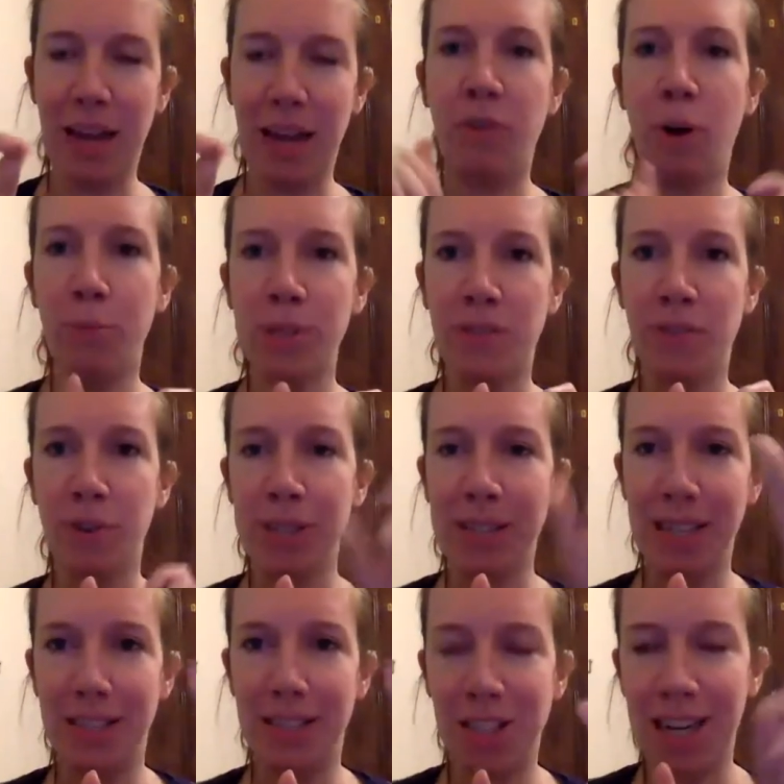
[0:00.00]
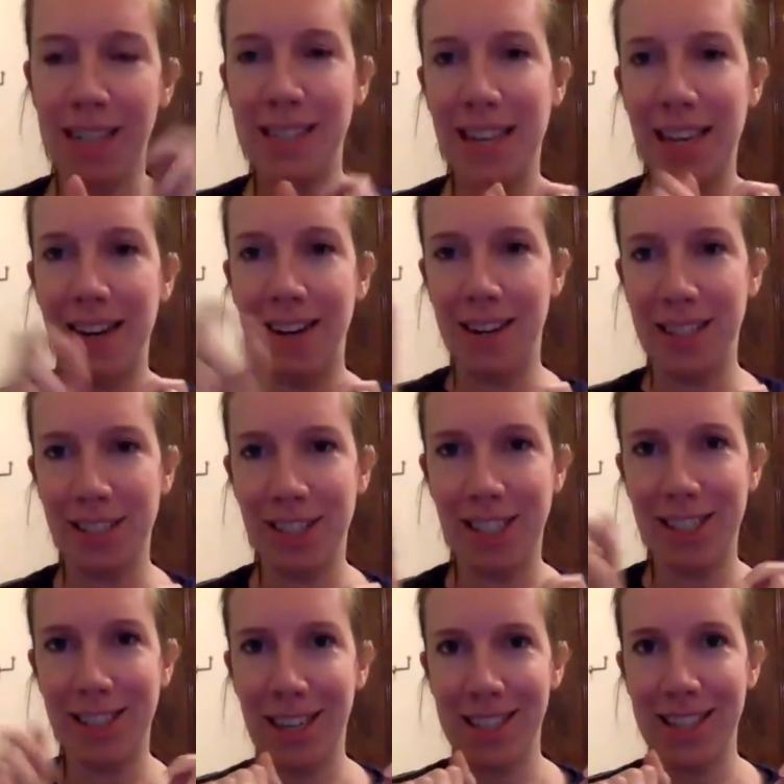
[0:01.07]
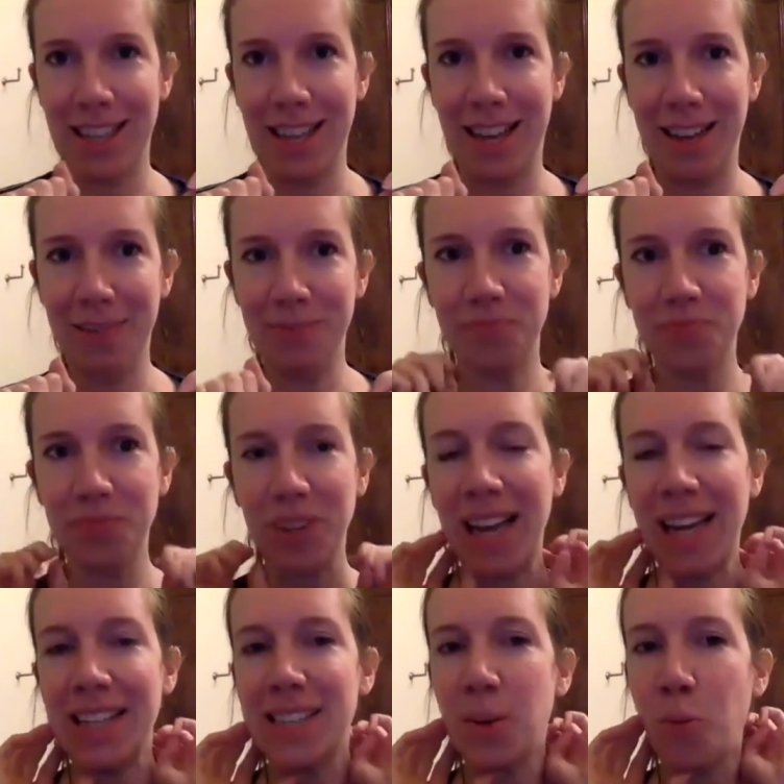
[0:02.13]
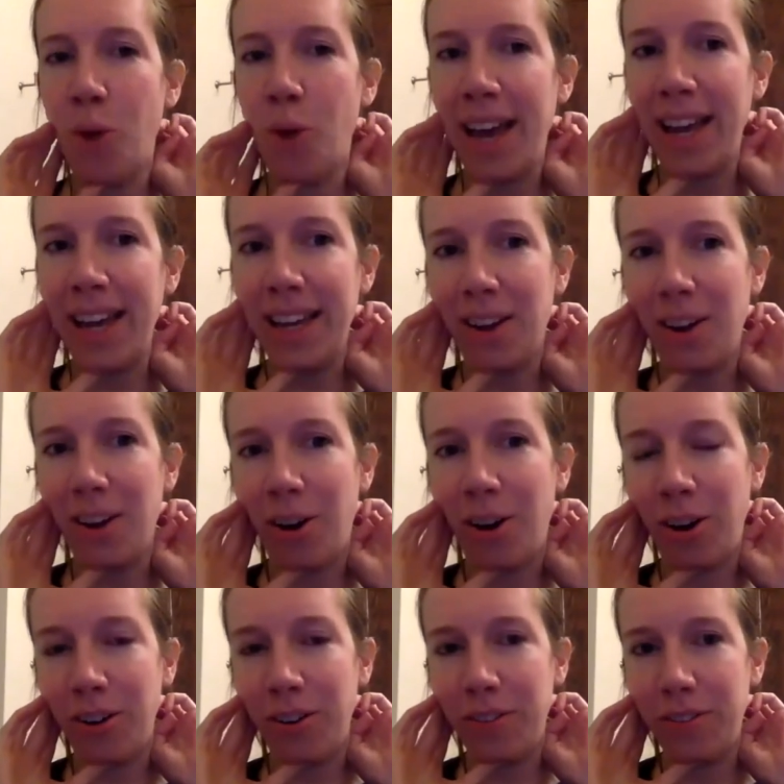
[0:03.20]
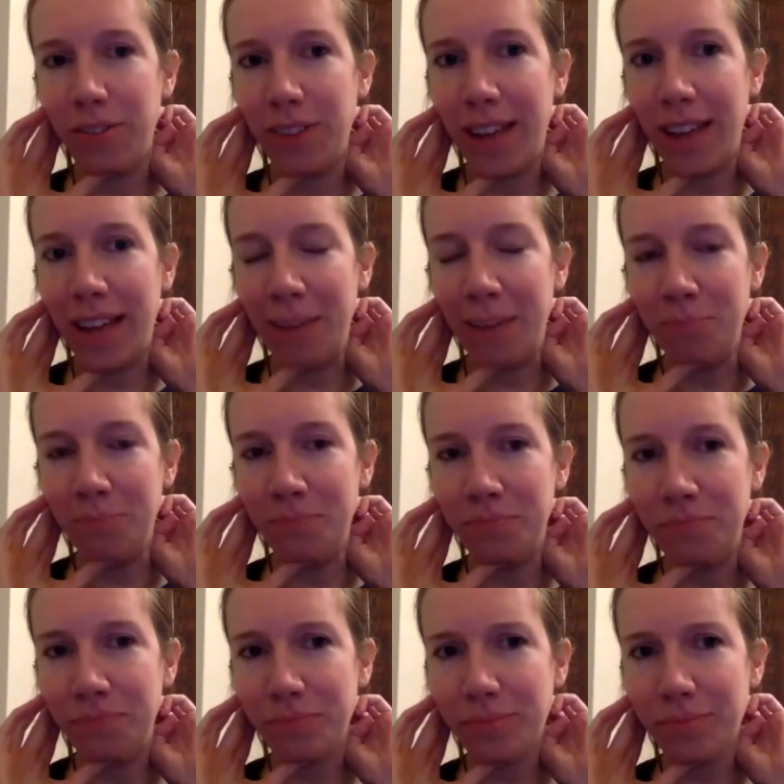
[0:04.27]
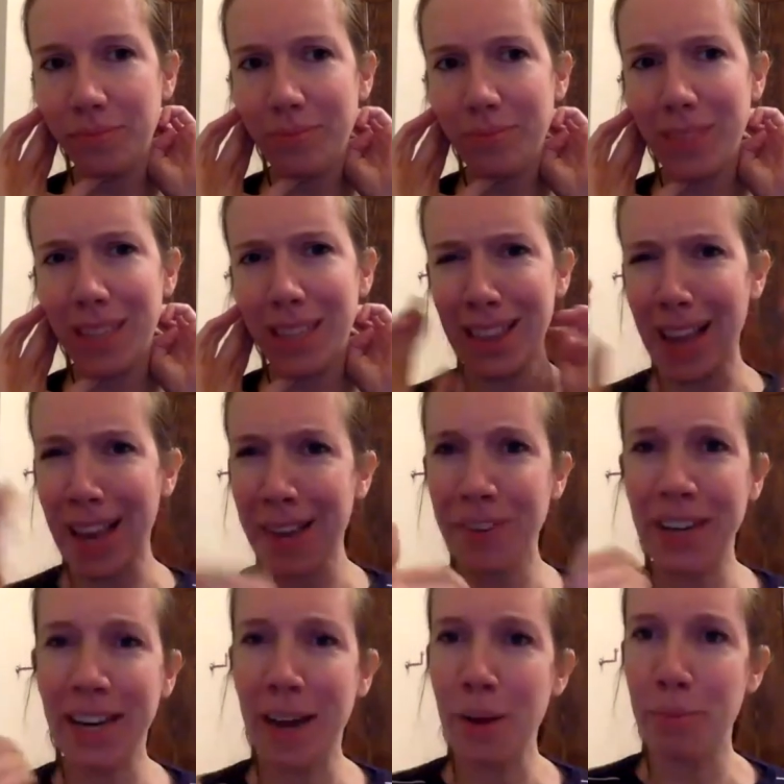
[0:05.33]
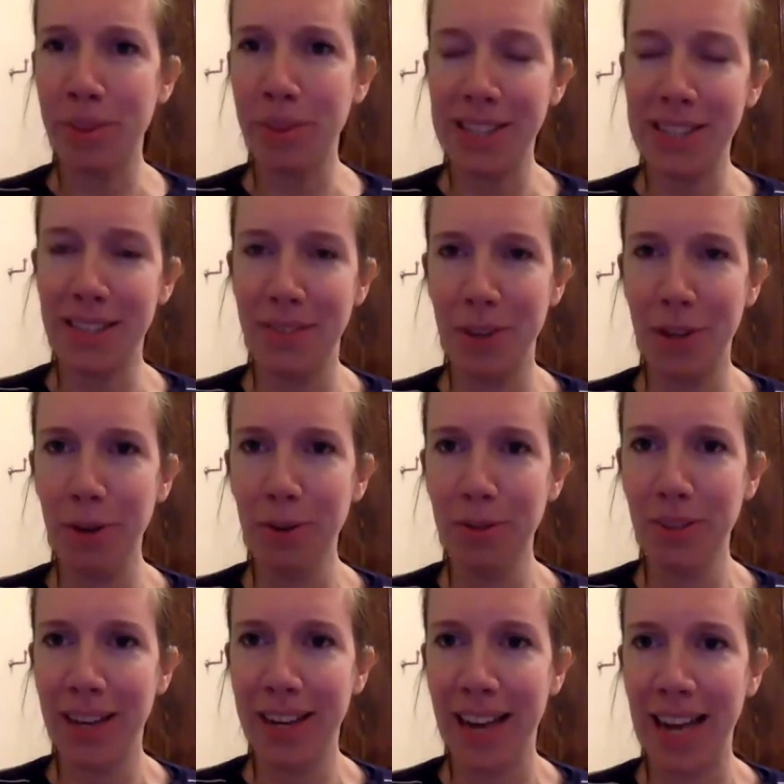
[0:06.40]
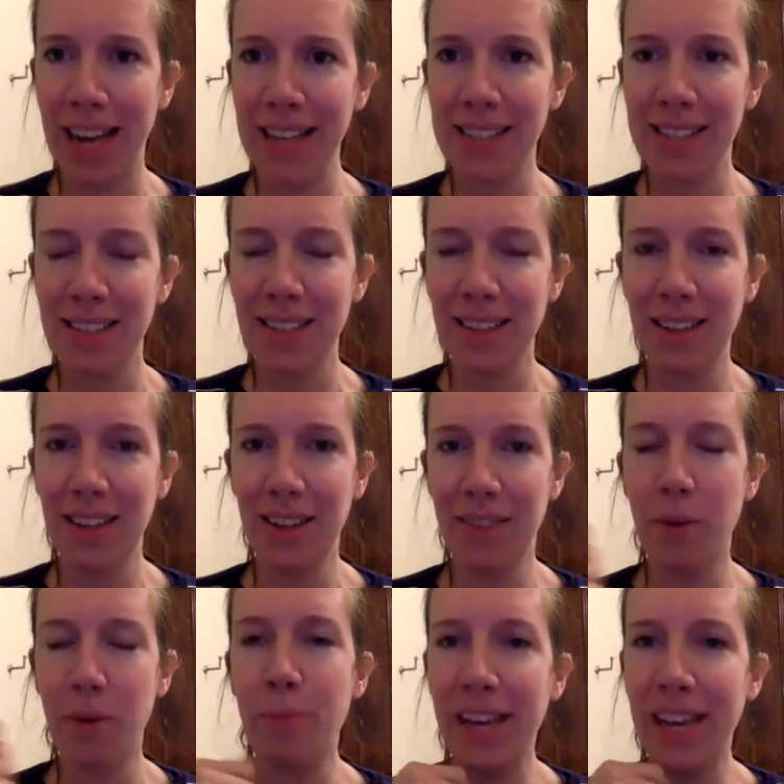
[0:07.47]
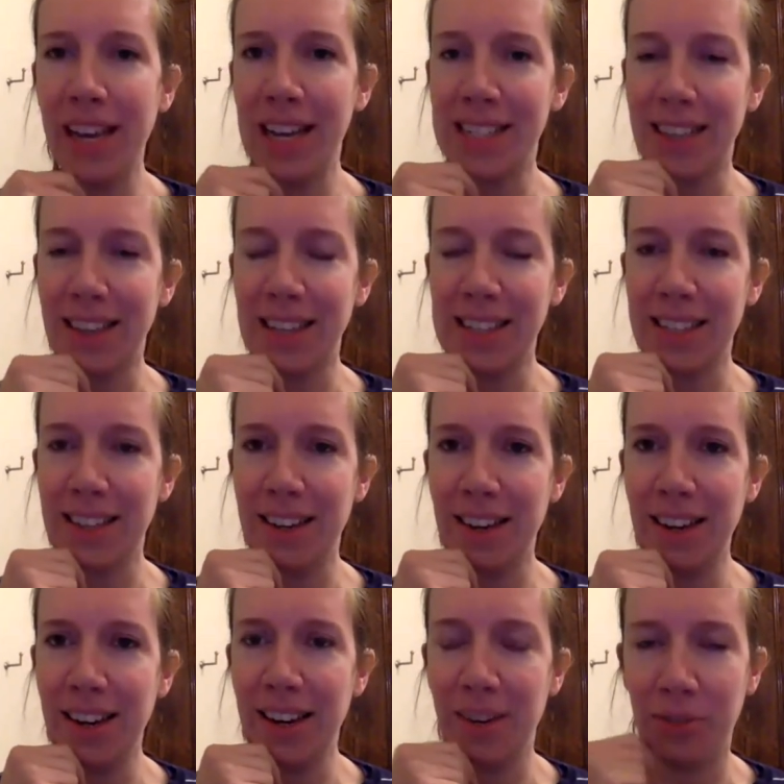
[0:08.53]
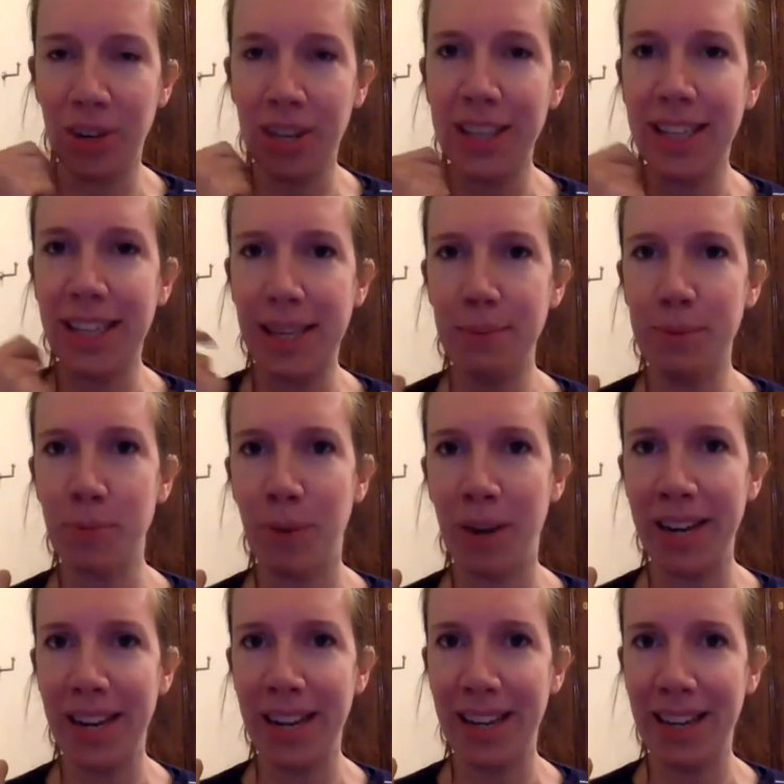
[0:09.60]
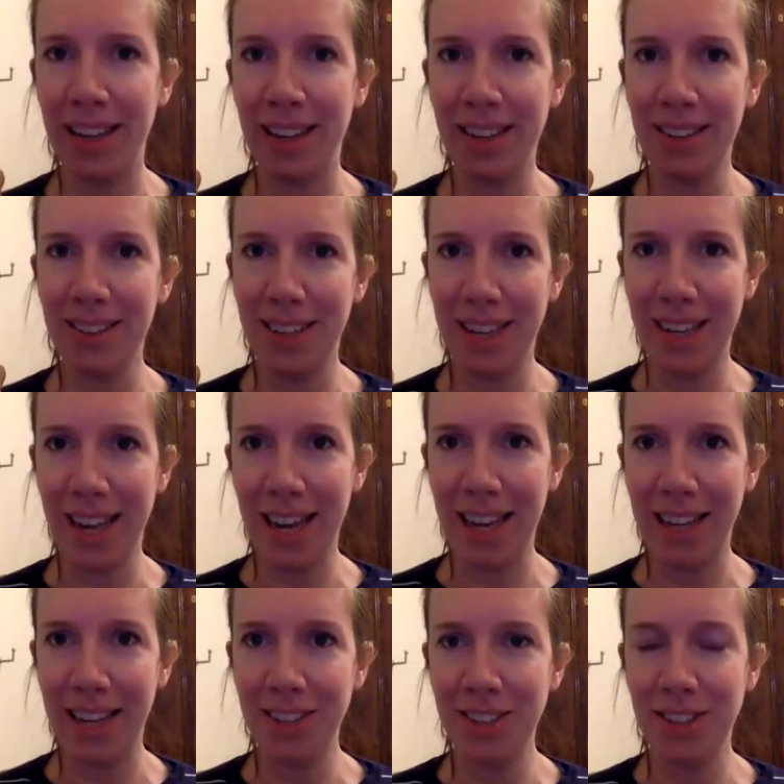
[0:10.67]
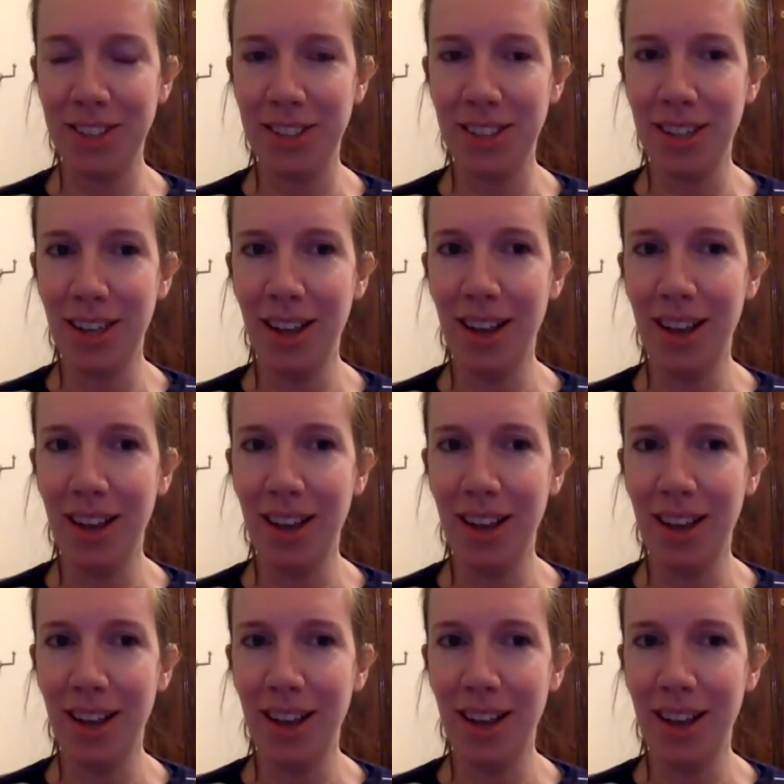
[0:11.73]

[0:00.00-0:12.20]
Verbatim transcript: And Robert's voice interjects here and interjects there. And it's a way of um, livening up the interview, I guess. For me as a listener, it really keeps my ear engaged.